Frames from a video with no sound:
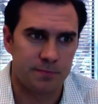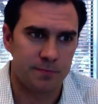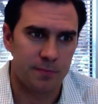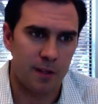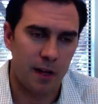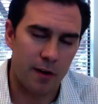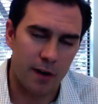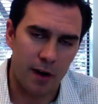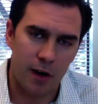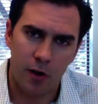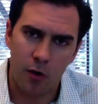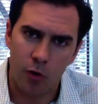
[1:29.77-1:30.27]

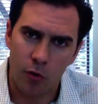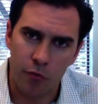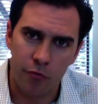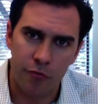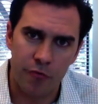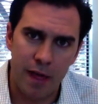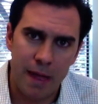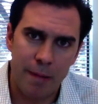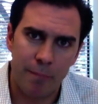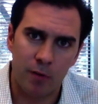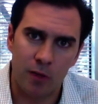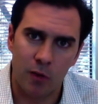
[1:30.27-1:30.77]
our whole
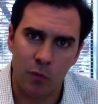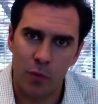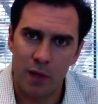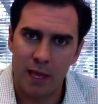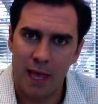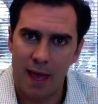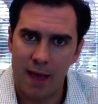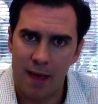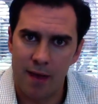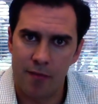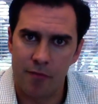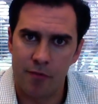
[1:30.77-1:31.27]
family, we
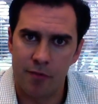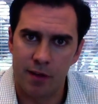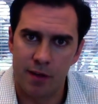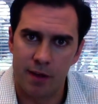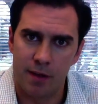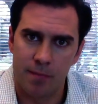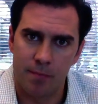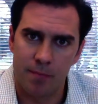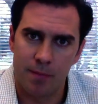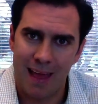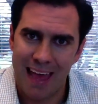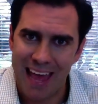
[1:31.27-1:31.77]
have
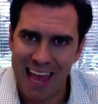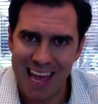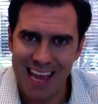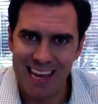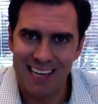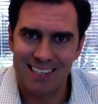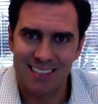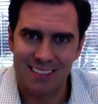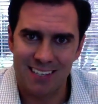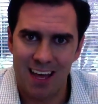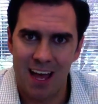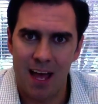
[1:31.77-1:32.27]

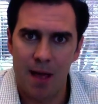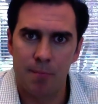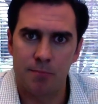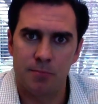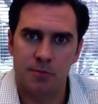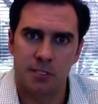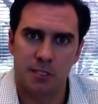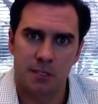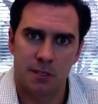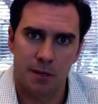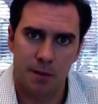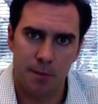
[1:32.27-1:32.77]
8
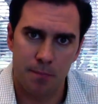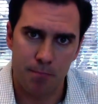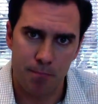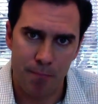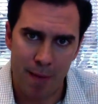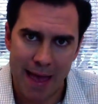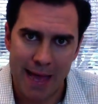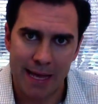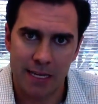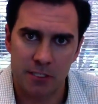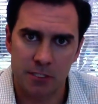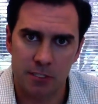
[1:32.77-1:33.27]
Thompson
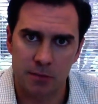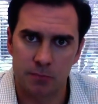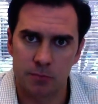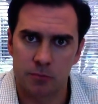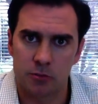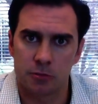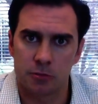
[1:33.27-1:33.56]
maxims.